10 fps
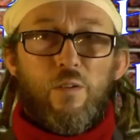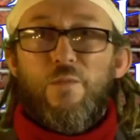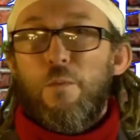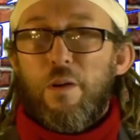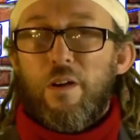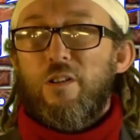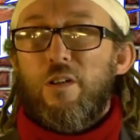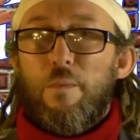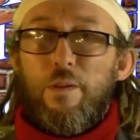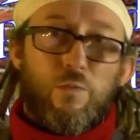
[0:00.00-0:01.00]
to own a film production
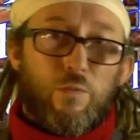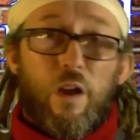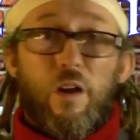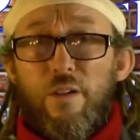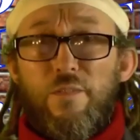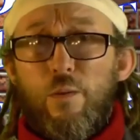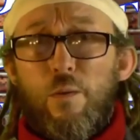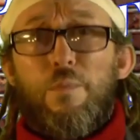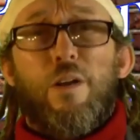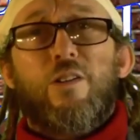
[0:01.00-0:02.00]
company called Area
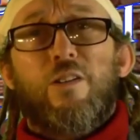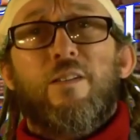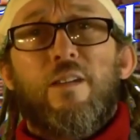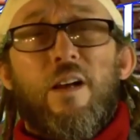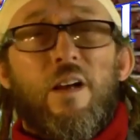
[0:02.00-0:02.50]
51 Productions.